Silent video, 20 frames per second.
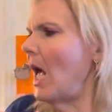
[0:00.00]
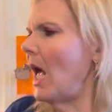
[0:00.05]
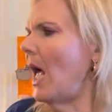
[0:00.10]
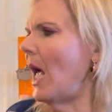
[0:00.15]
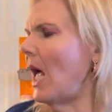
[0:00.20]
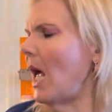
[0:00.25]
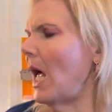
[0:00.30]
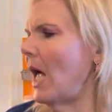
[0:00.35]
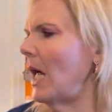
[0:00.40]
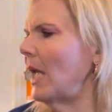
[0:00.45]

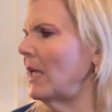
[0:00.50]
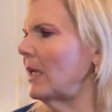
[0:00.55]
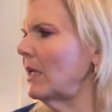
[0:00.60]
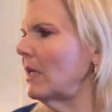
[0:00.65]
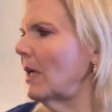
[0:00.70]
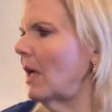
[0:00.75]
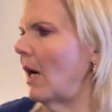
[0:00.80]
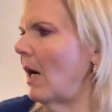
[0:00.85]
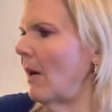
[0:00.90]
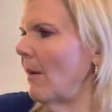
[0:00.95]
And
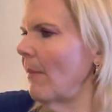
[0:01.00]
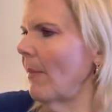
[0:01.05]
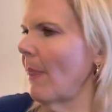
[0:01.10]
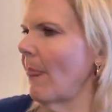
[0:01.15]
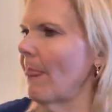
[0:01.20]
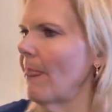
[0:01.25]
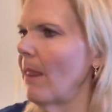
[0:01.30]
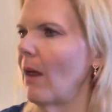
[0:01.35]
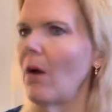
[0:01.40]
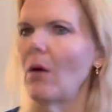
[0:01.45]
um,
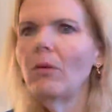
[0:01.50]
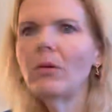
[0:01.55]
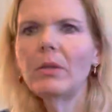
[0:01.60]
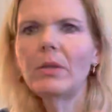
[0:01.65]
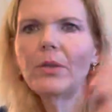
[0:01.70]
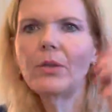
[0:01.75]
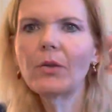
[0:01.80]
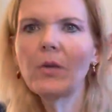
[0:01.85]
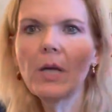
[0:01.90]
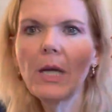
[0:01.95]
holy
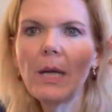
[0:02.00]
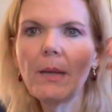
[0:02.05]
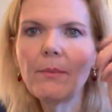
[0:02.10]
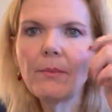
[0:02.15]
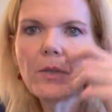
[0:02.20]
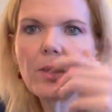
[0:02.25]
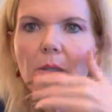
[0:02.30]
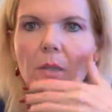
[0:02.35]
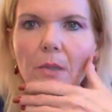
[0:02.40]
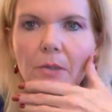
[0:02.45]
crap,
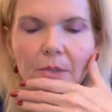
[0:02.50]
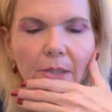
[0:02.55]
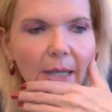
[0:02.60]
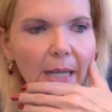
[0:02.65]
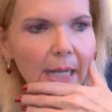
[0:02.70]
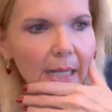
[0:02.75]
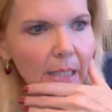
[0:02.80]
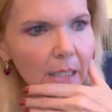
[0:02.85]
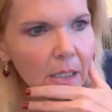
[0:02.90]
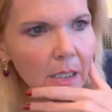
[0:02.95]
the clothes are
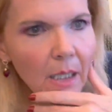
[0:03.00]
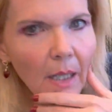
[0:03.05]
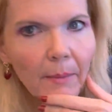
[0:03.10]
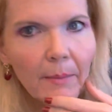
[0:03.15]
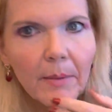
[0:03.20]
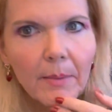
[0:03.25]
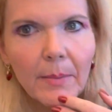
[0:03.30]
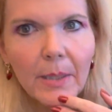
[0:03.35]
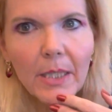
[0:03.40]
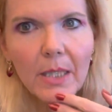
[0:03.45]
hanging on
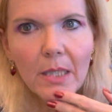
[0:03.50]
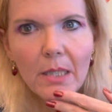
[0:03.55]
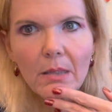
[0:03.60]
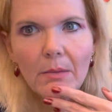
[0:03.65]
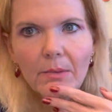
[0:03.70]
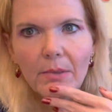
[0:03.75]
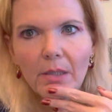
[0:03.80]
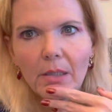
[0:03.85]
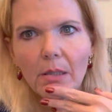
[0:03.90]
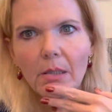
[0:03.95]
me, man. I
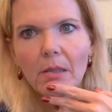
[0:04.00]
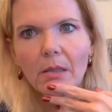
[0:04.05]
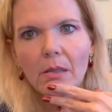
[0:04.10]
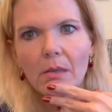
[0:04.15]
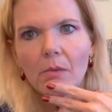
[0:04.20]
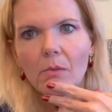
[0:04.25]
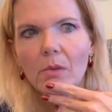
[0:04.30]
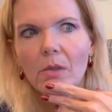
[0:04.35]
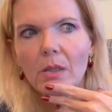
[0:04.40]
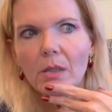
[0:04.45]
was like,
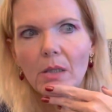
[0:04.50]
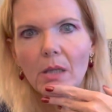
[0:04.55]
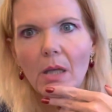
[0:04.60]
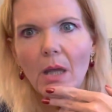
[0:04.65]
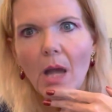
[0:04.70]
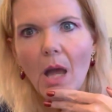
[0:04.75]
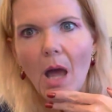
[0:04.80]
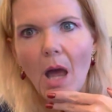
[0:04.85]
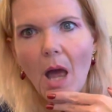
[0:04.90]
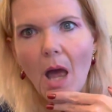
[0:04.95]
what the
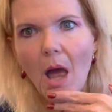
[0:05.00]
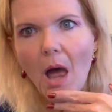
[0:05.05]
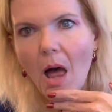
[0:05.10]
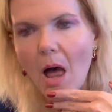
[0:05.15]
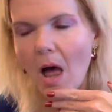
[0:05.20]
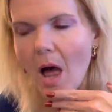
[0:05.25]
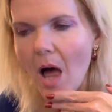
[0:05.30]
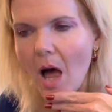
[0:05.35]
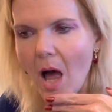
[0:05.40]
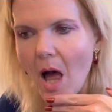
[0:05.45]

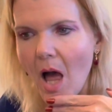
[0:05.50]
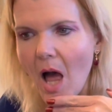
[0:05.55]
hell?